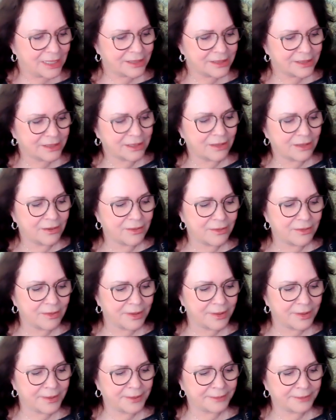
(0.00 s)
So,
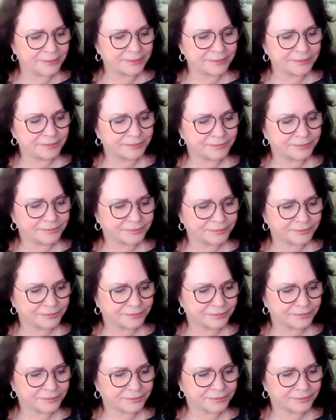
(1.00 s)
um,
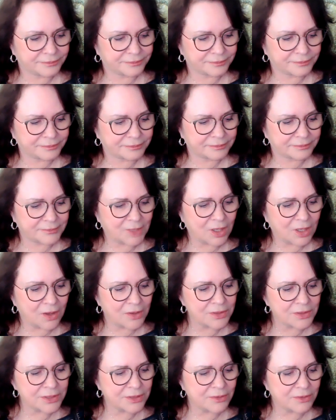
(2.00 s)

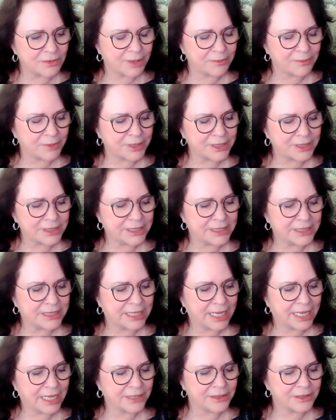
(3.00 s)
also, I wanted
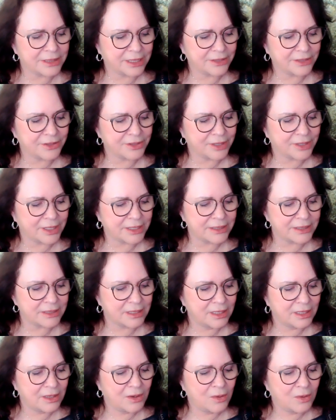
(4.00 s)
to ask, tell you
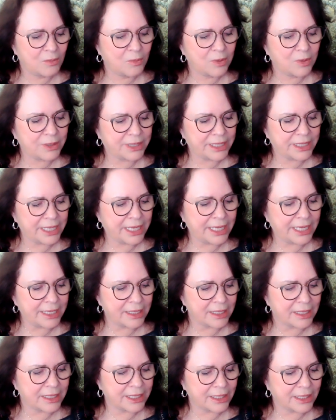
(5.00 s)
guys what the
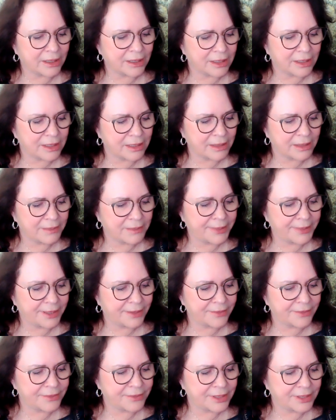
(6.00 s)
hit I got
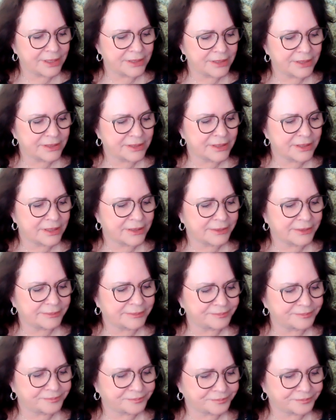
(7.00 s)
about this. Um,